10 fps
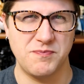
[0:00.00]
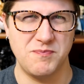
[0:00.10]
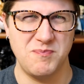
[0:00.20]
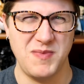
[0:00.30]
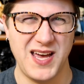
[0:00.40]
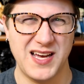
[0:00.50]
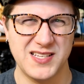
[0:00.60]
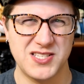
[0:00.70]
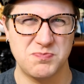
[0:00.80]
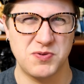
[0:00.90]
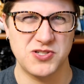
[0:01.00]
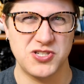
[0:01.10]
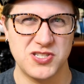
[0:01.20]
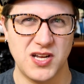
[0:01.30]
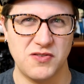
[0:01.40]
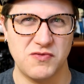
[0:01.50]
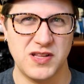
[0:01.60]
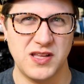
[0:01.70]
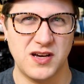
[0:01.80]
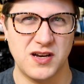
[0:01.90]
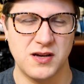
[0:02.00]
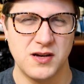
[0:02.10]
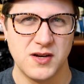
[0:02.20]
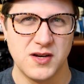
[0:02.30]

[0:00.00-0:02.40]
mess, but she's not really on a